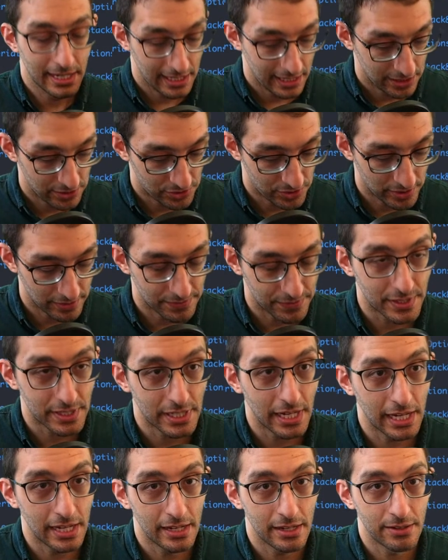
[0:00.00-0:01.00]
It should have
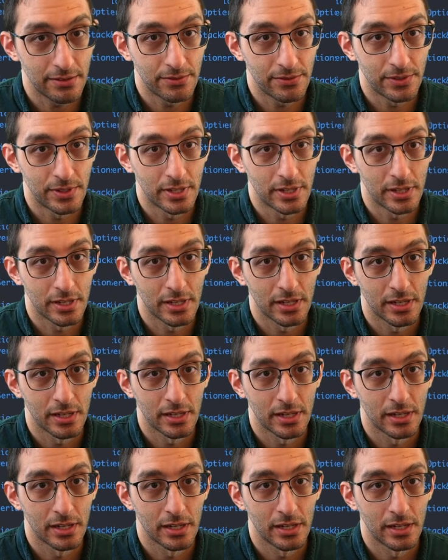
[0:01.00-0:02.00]
saved
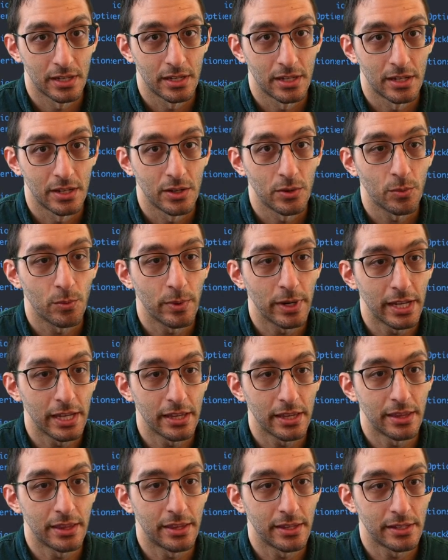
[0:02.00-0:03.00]

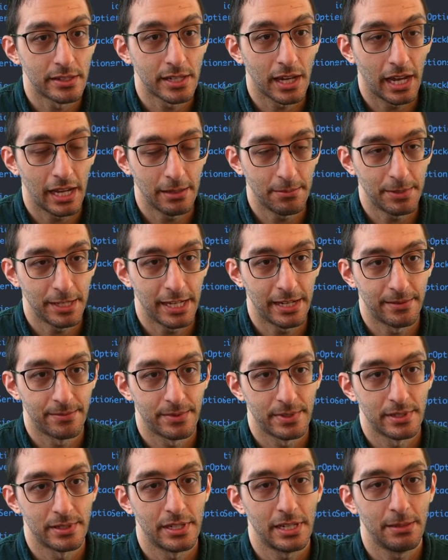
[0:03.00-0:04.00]
with type. Yeah,
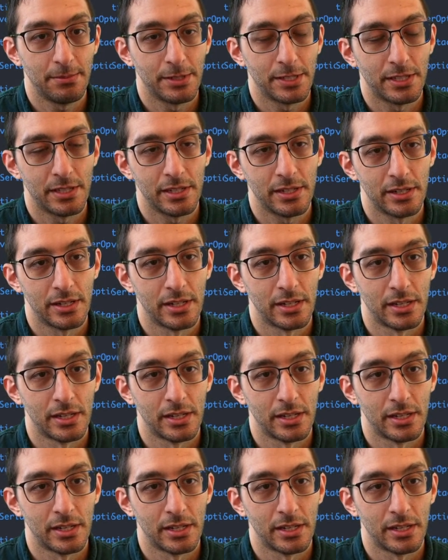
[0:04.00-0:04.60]
type is there.